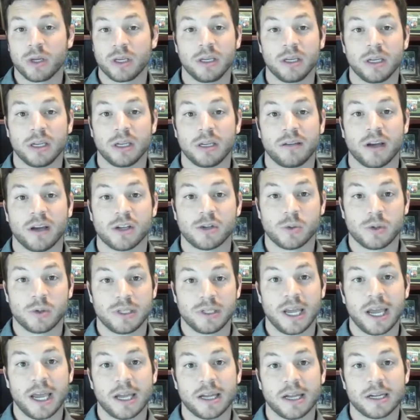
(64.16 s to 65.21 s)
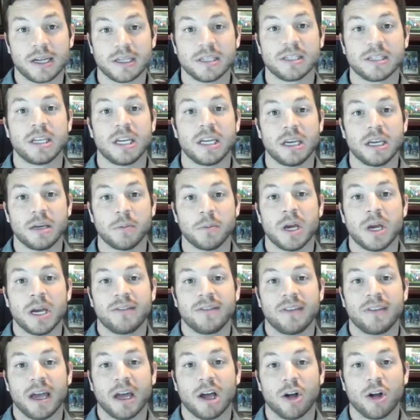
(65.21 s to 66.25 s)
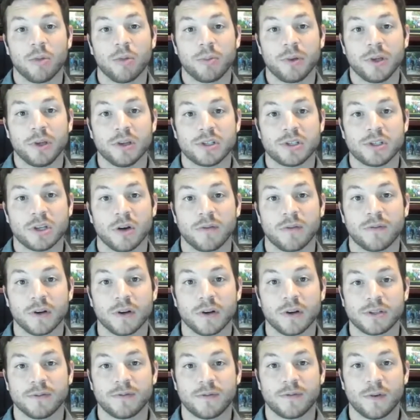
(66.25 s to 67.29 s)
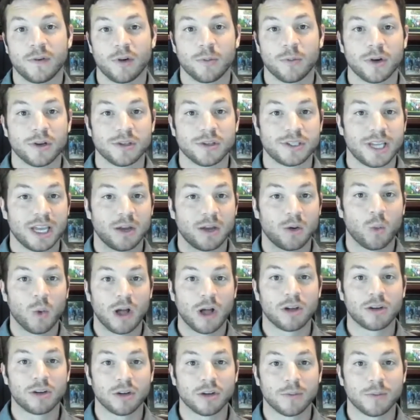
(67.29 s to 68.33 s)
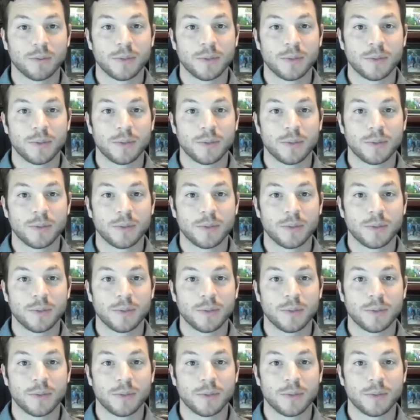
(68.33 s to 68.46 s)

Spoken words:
get in touch with Dan and his team to help you. So first and foremost, Dan, welcome,